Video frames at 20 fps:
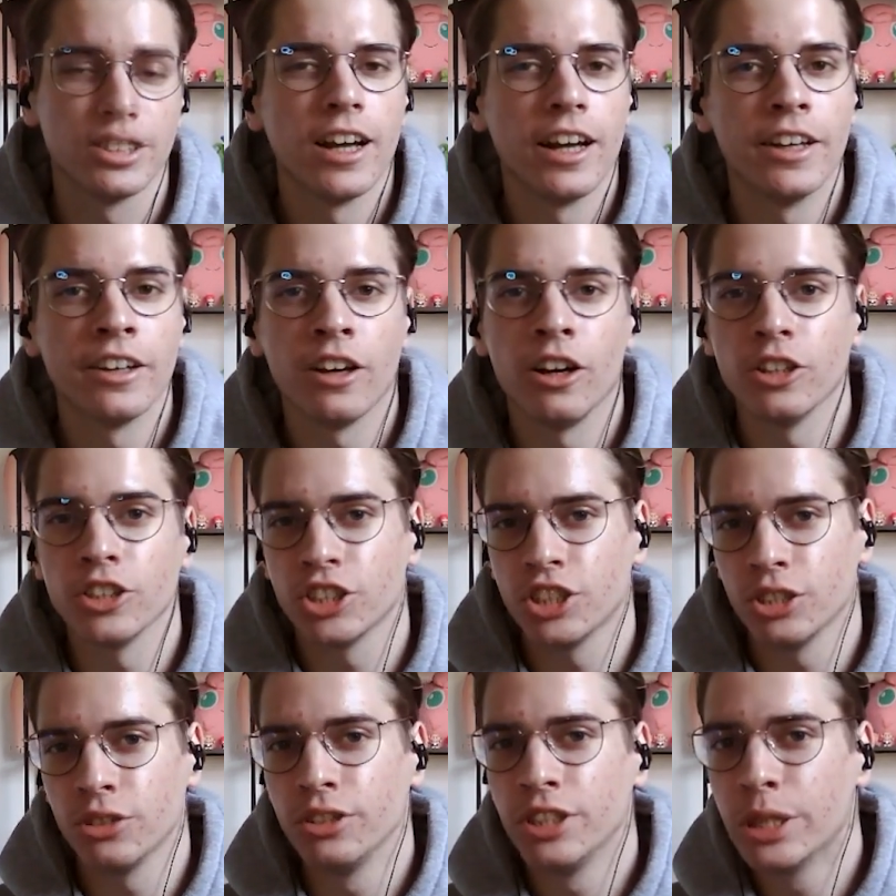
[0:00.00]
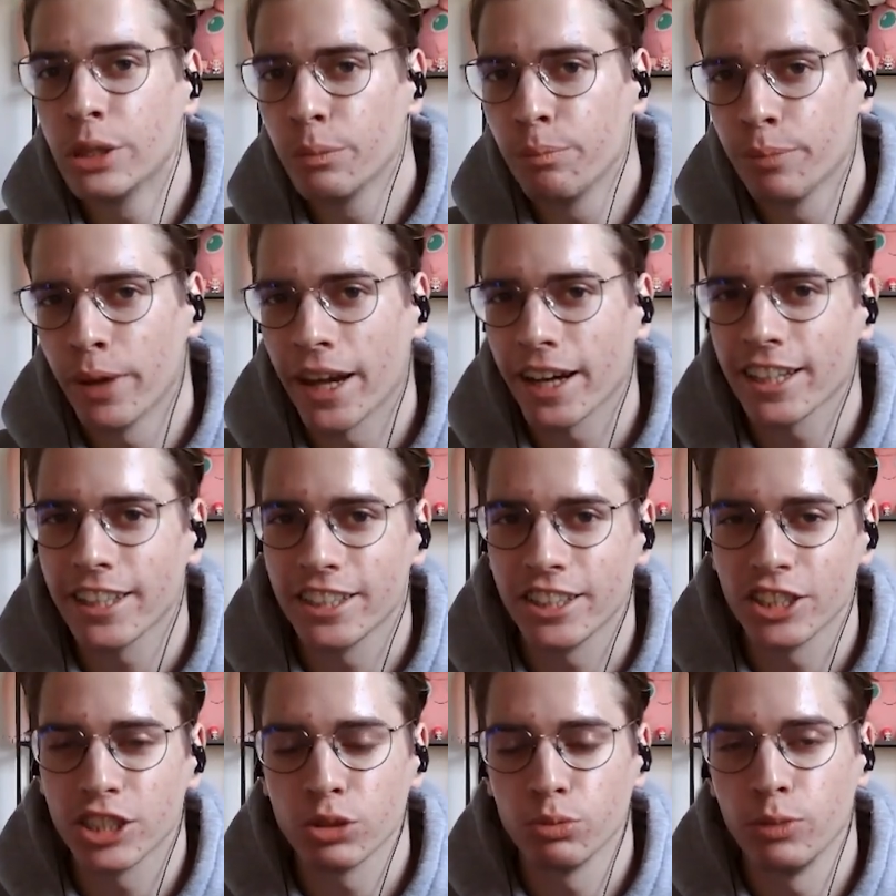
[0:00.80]
And also new
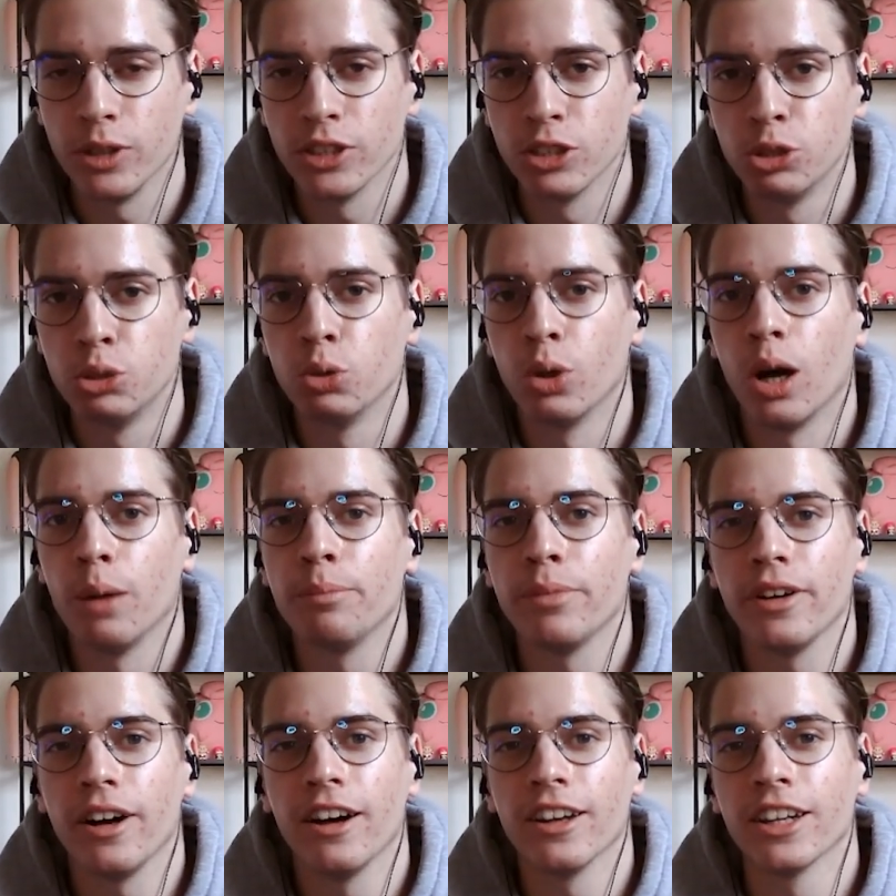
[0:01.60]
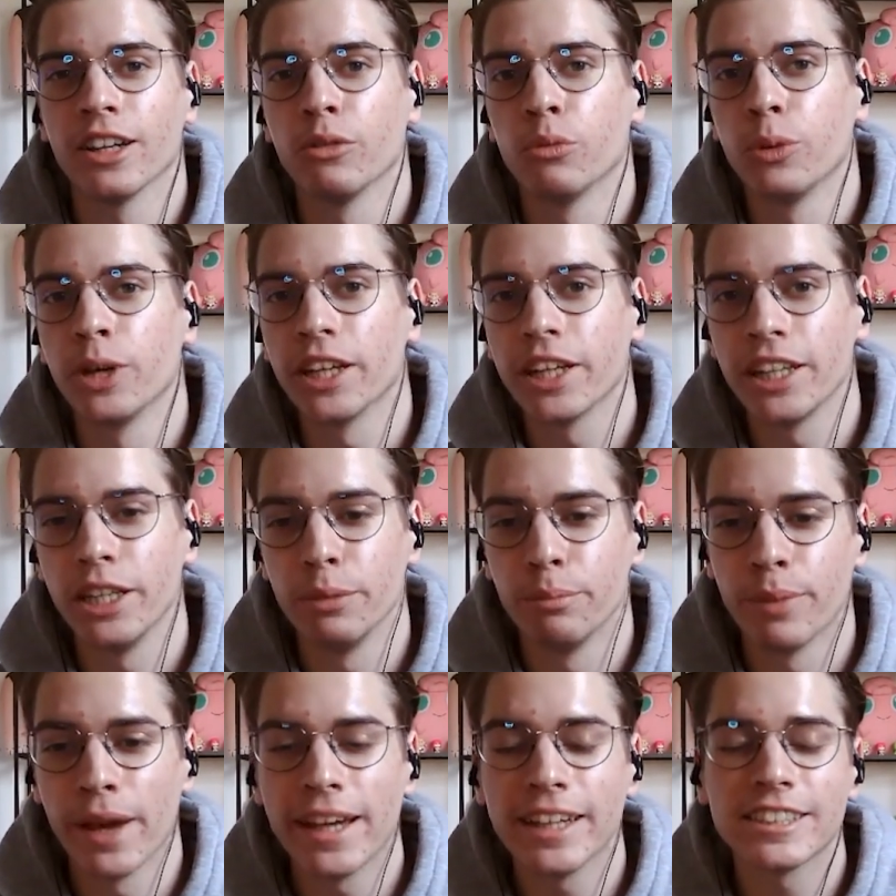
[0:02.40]
packages will drop on a weekly
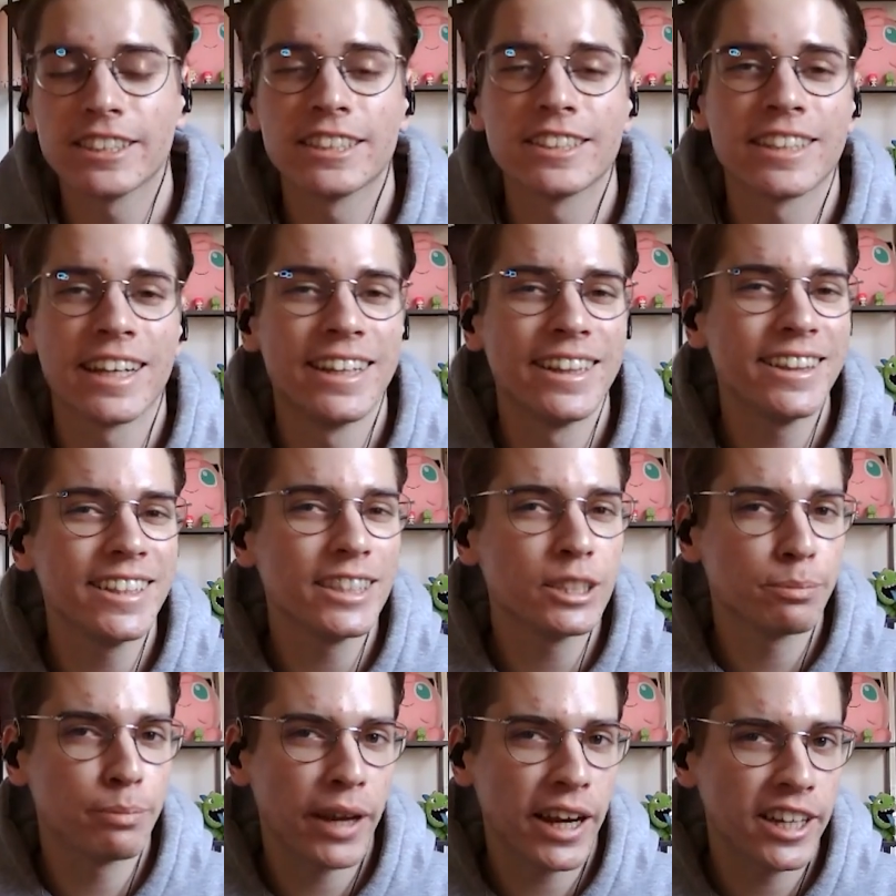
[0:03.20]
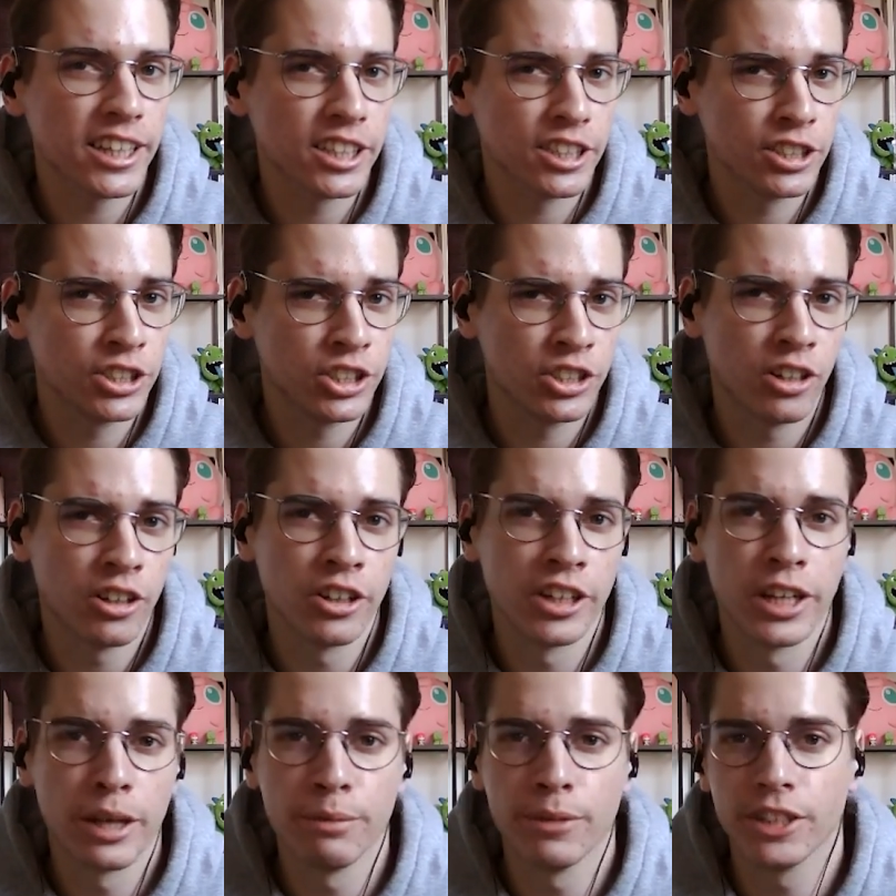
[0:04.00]
basis, and these packages are
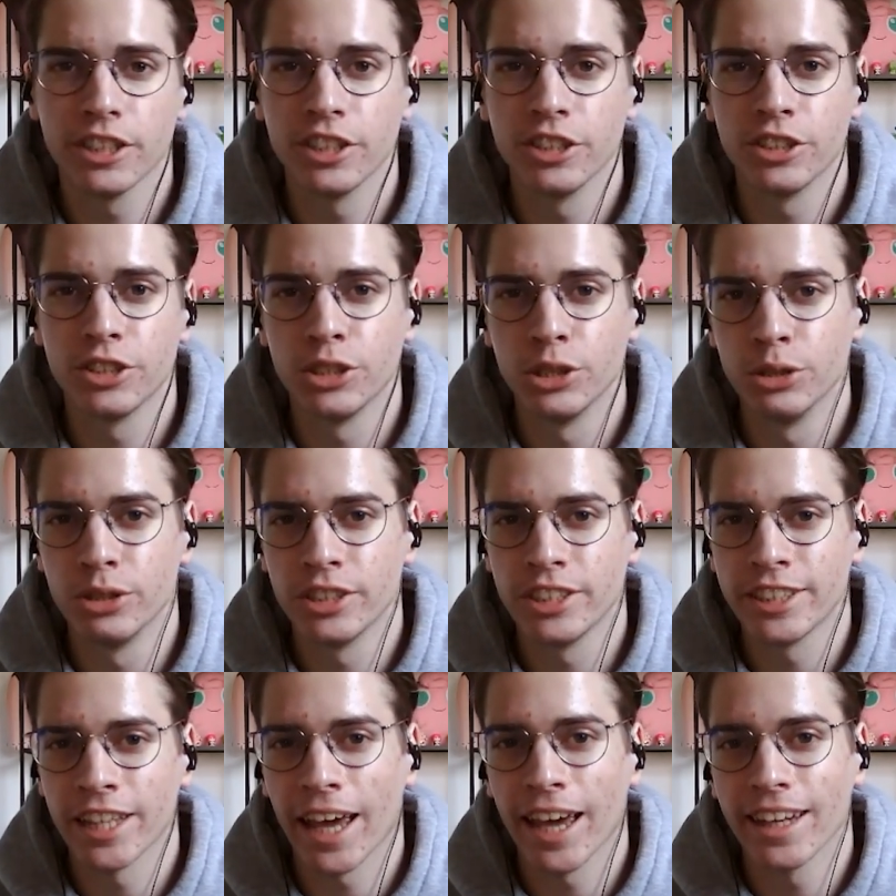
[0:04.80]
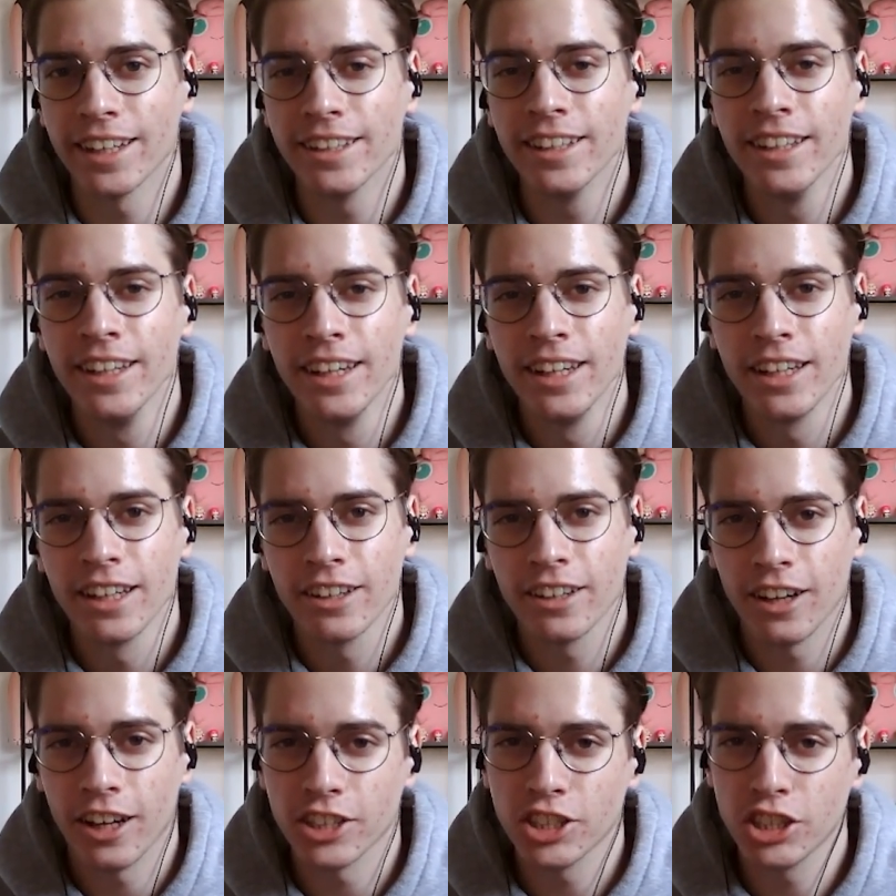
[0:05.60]
limited to 10
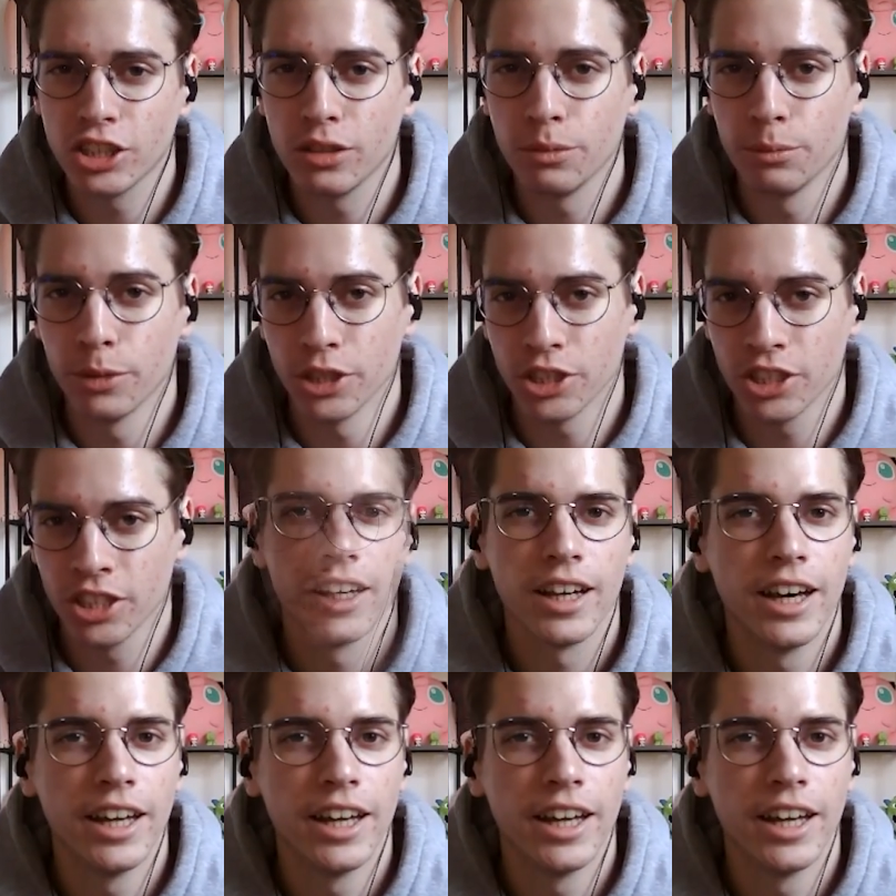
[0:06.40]
customers.